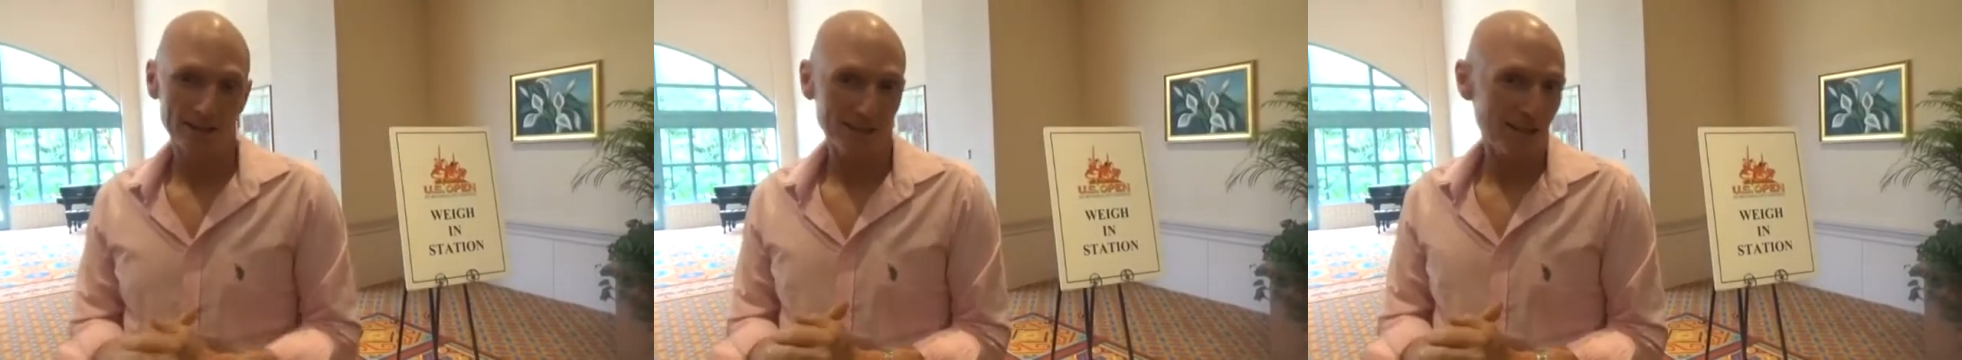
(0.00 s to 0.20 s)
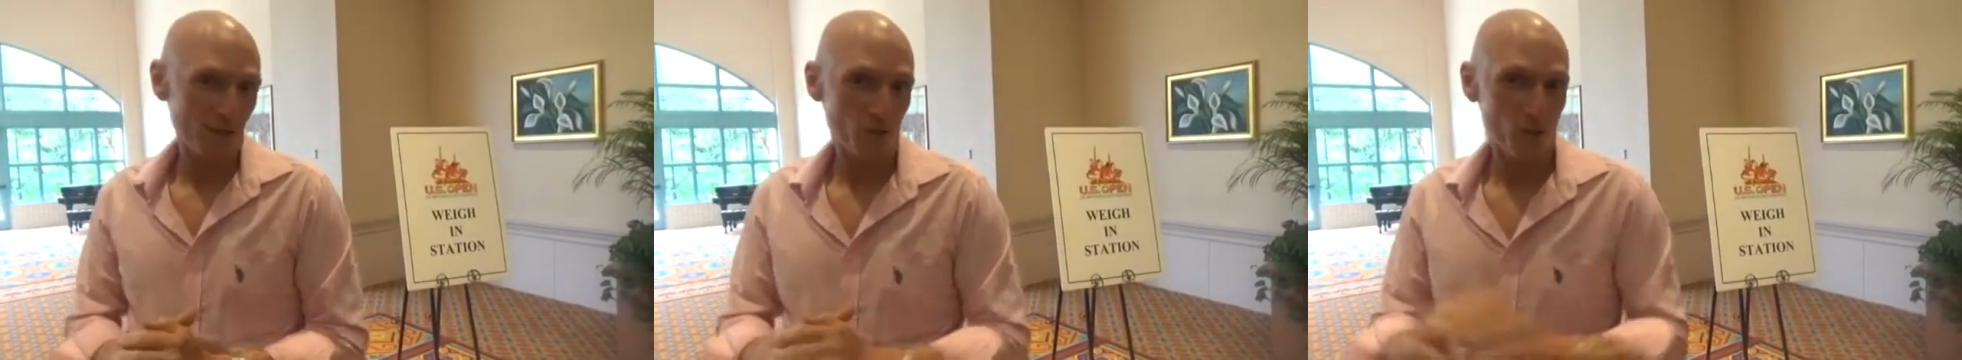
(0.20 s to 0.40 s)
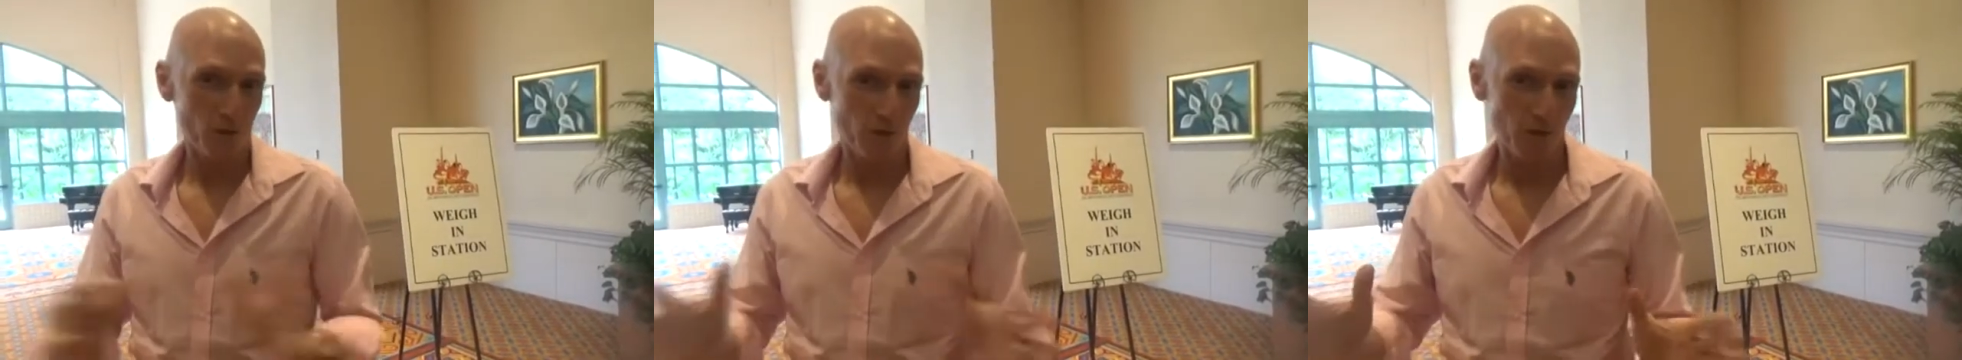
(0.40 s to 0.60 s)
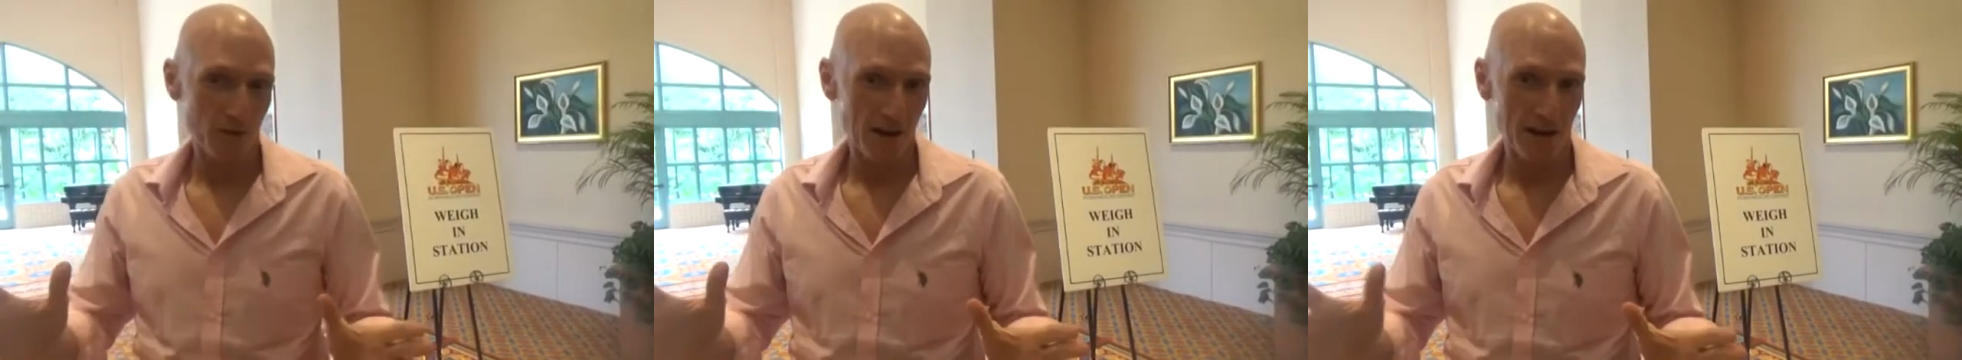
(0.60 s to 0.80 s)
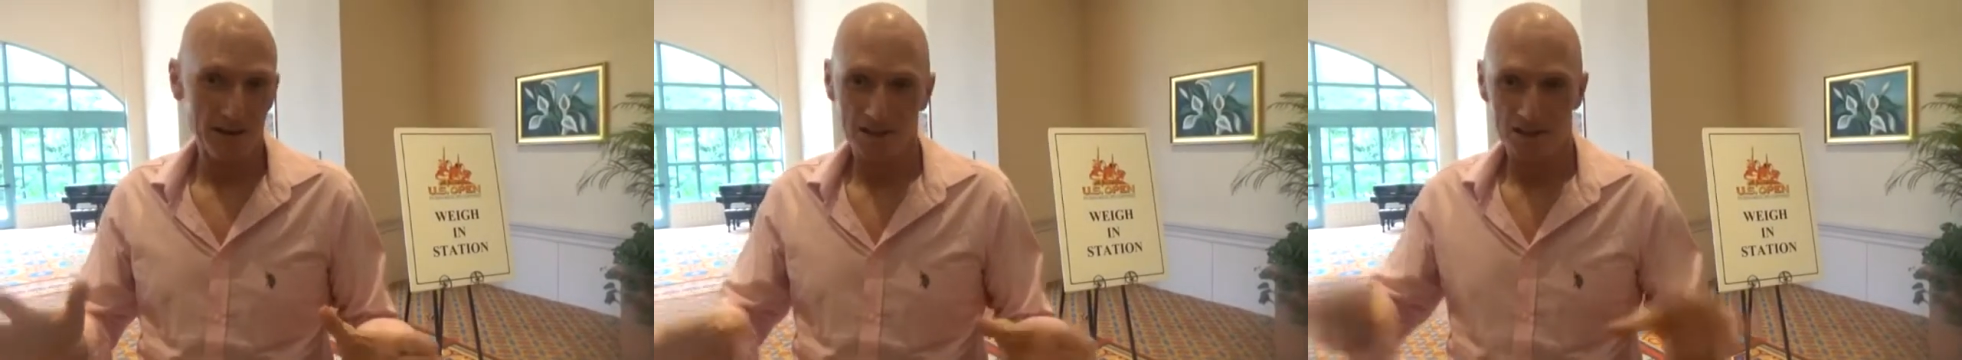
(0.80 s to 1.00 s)
So that's all I've ever
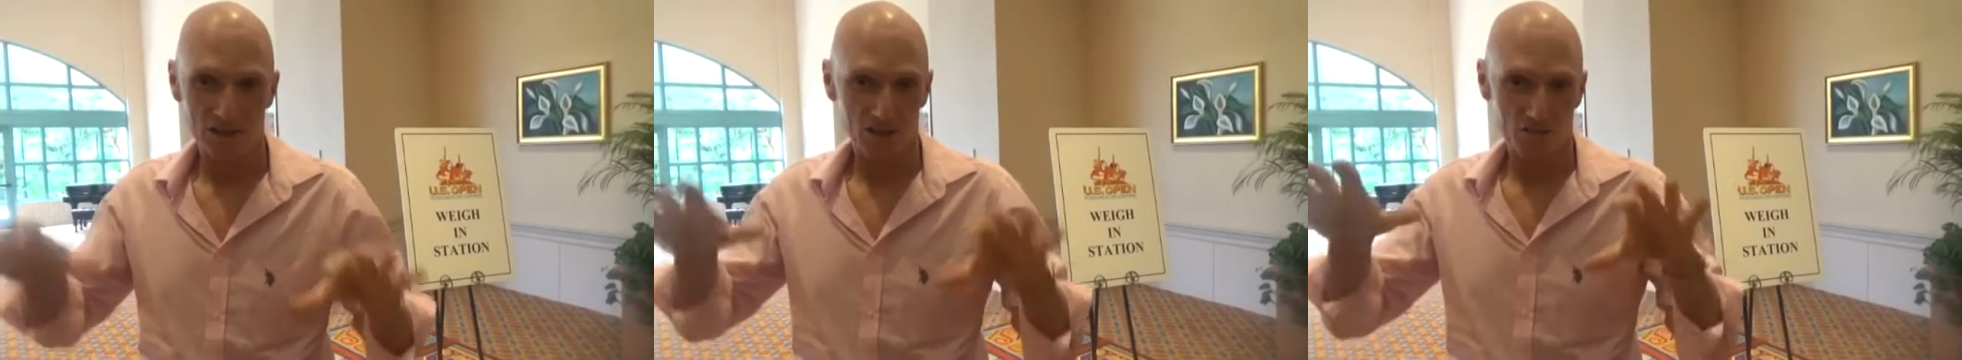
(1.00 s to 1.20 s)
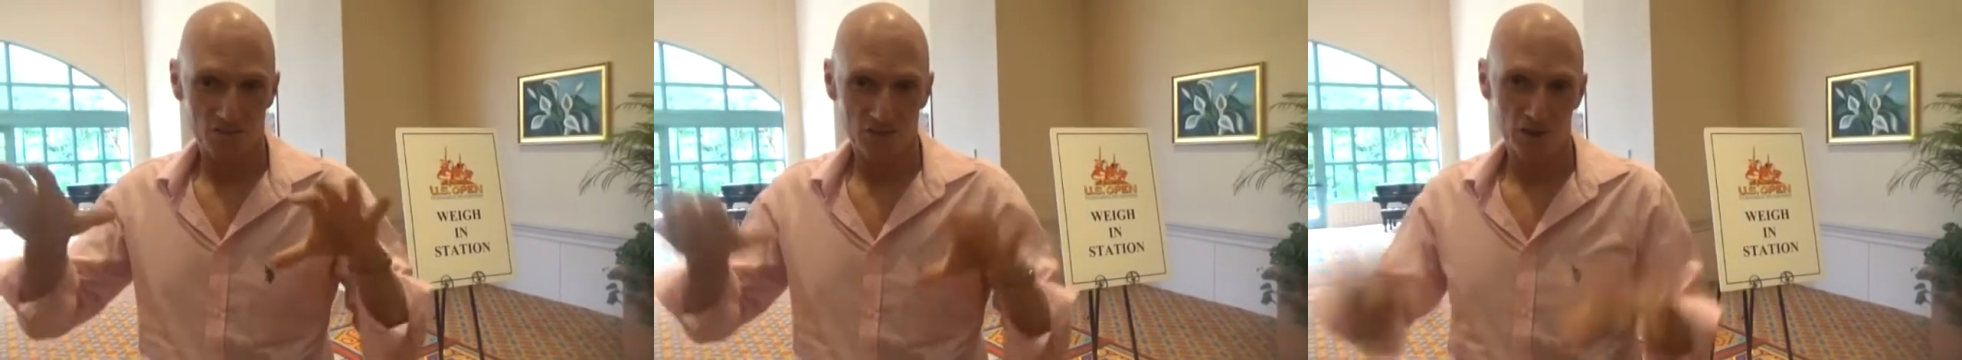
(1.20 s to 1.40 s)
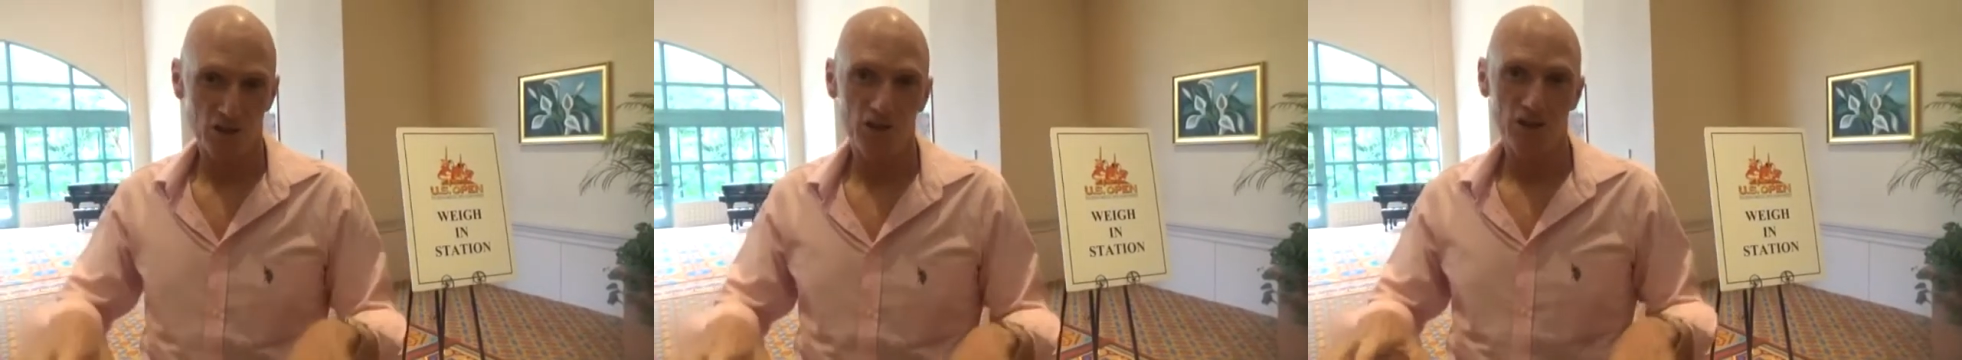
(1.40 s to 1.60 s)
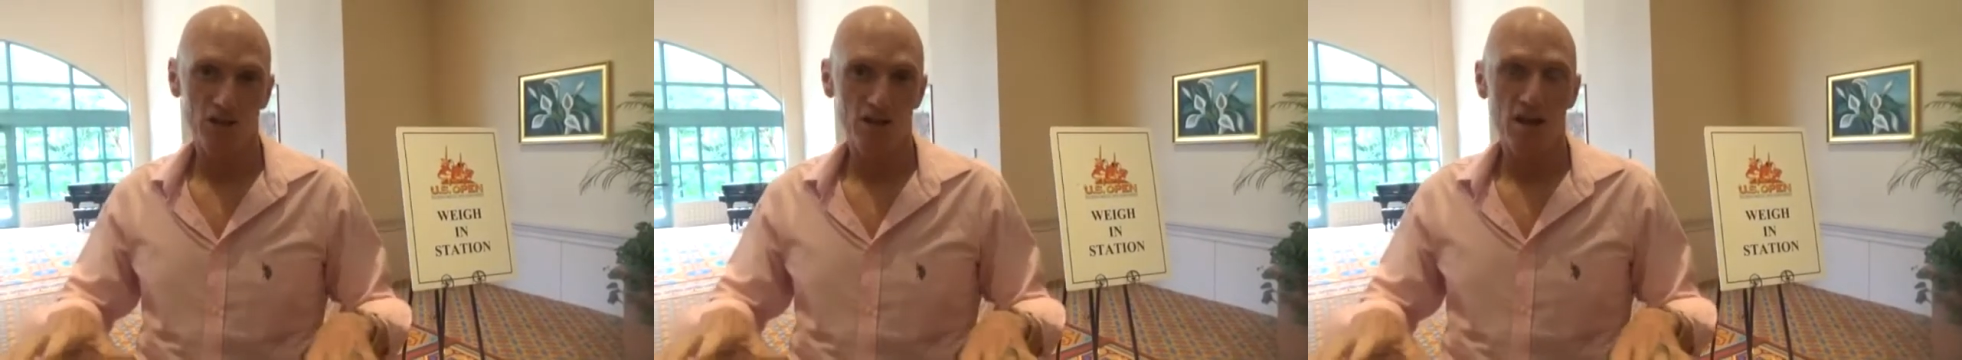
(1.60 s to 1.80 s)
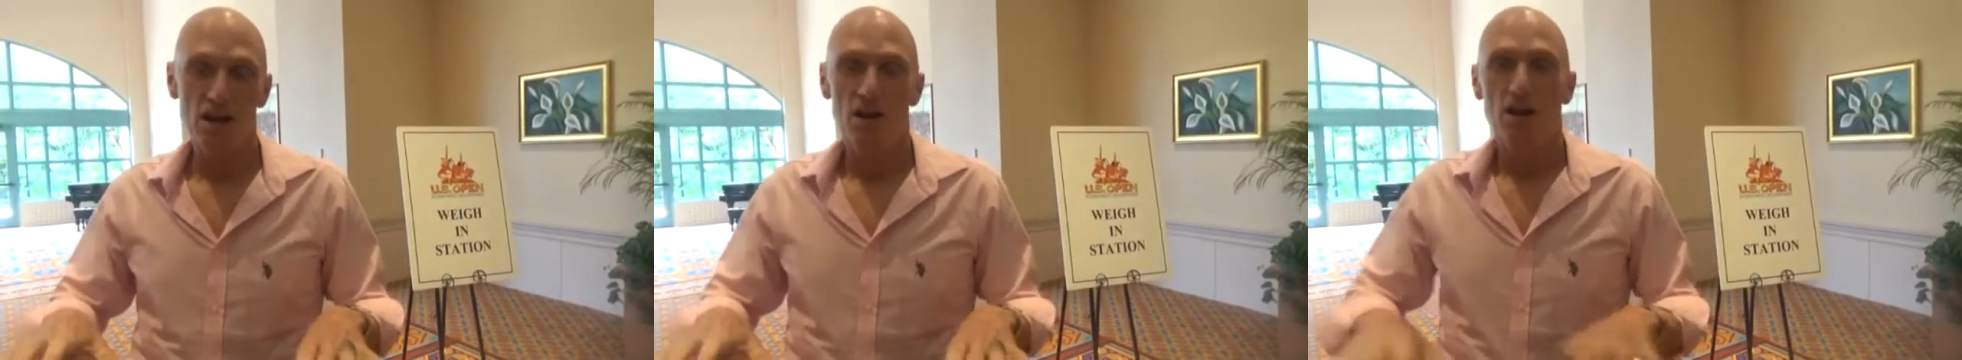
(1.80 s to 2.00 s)
done, is just reduced